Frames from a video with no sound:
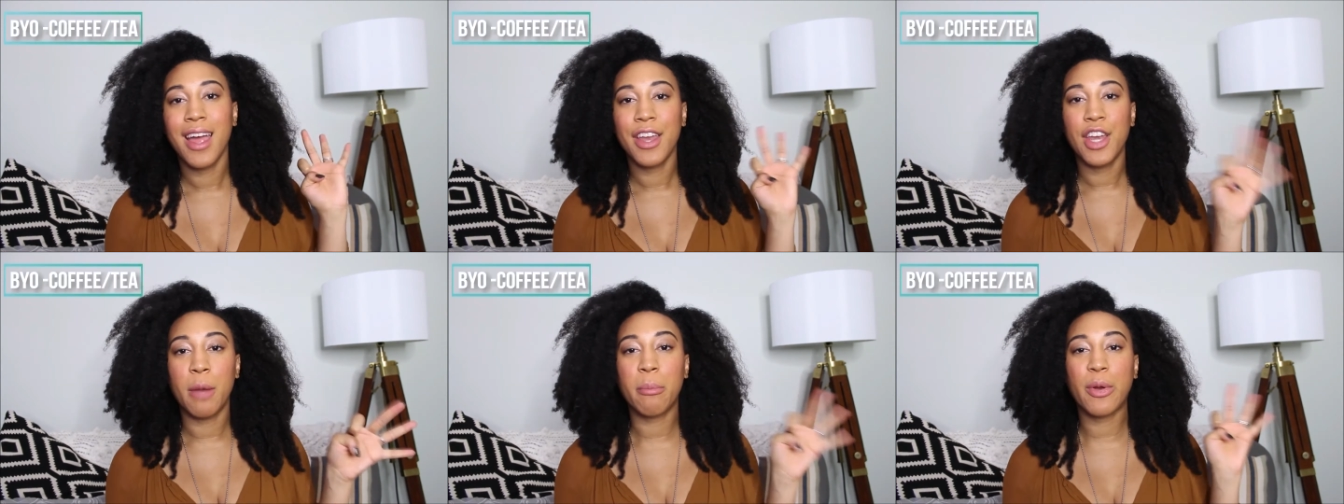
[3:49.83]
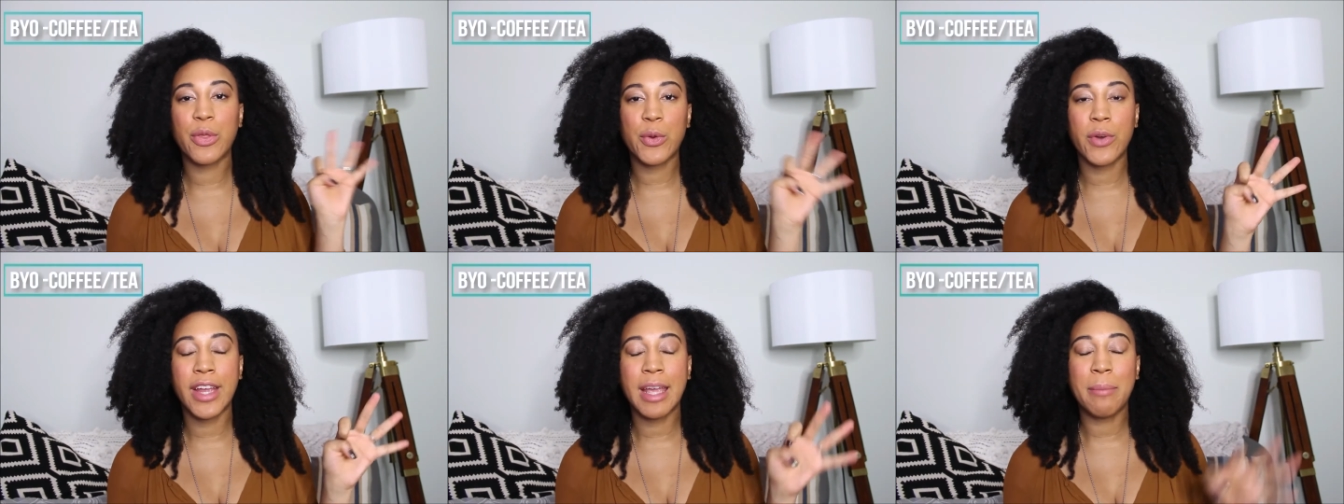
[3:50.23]
Number
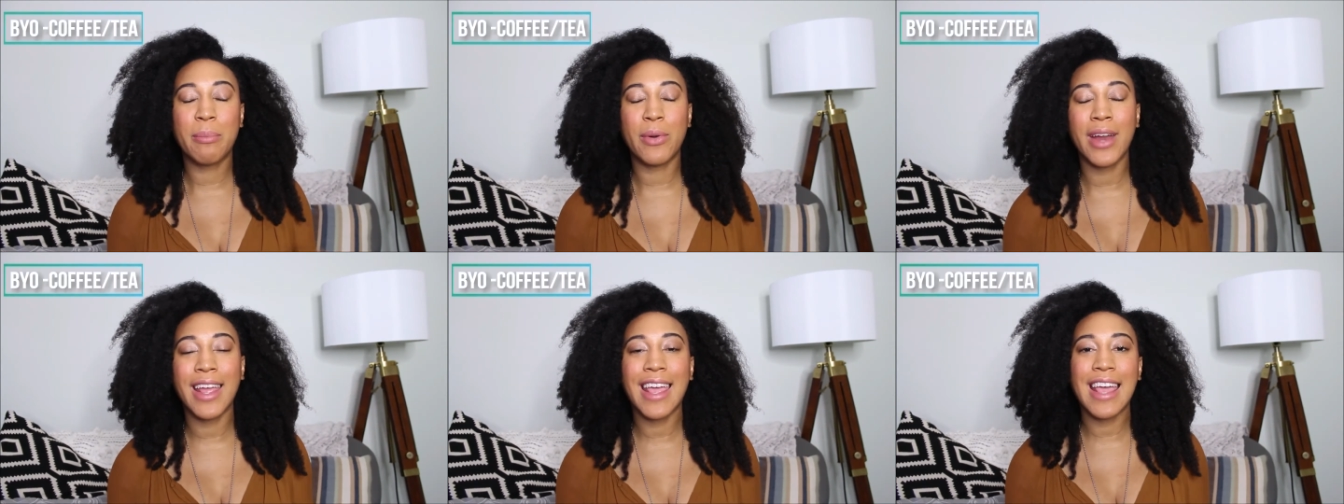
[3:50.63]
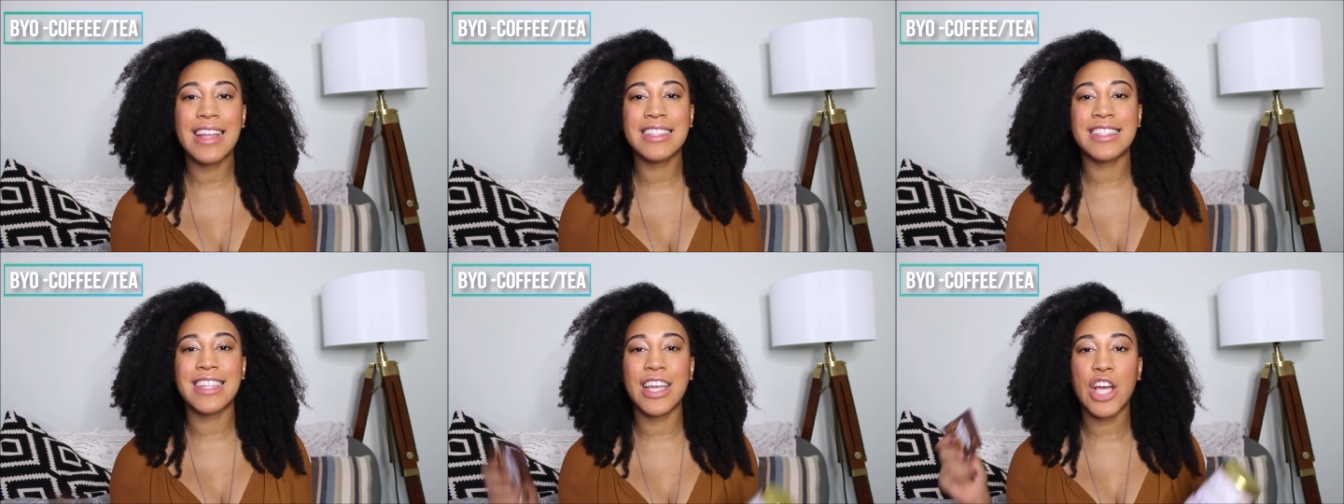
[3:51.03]
3, bring
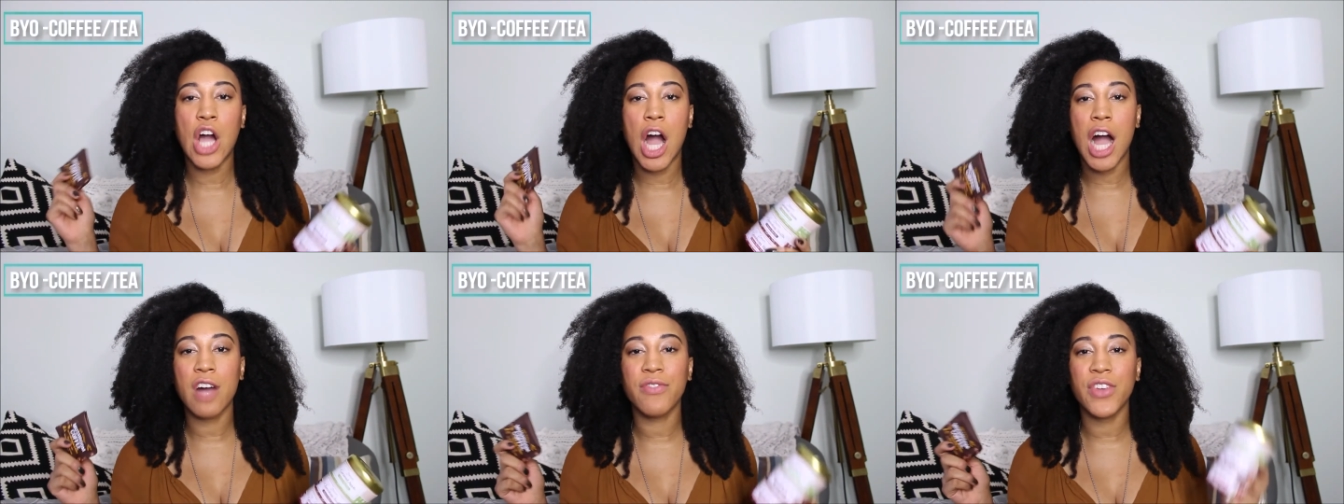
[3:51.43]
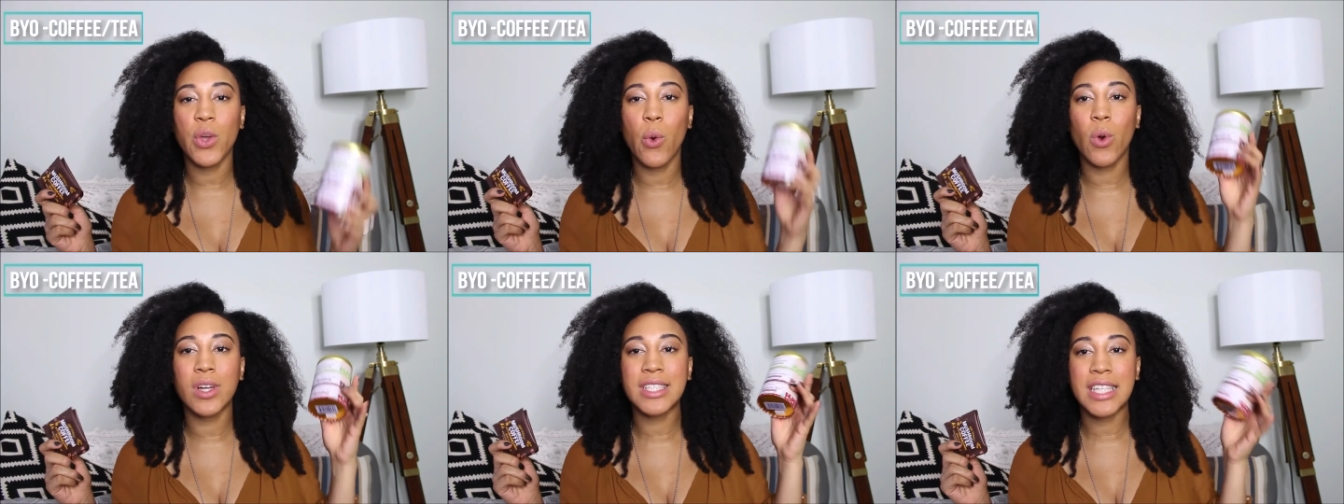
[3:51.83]
instant coffee
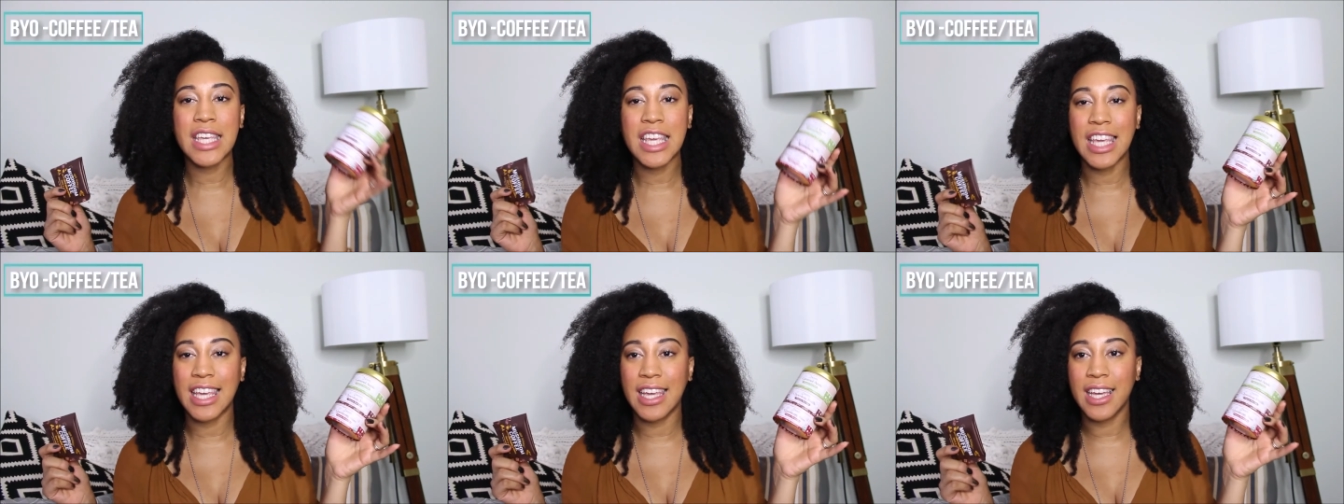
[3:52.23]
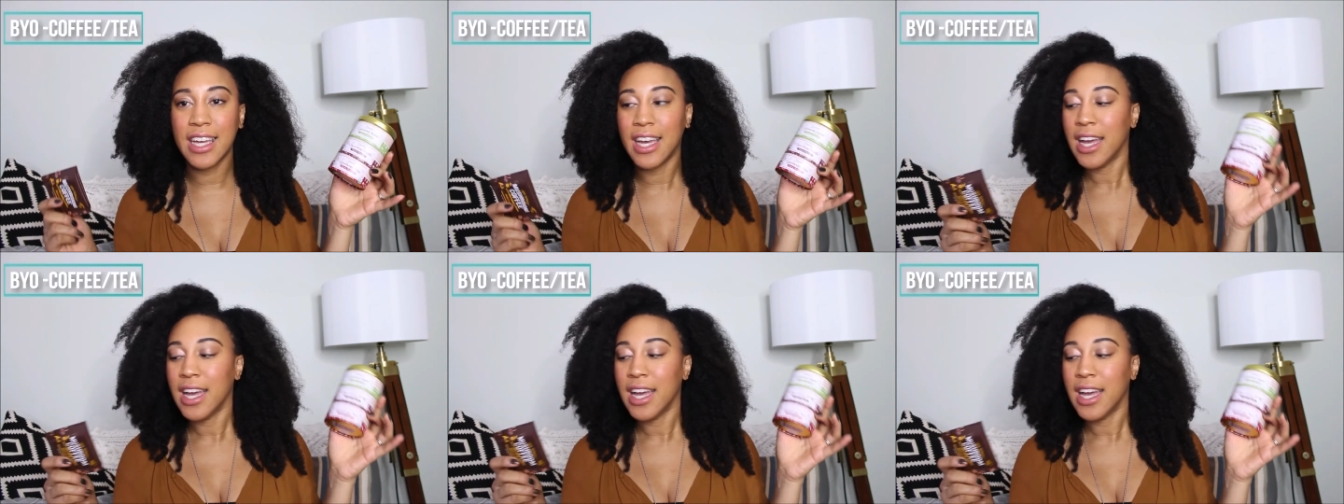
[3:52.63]
or tea.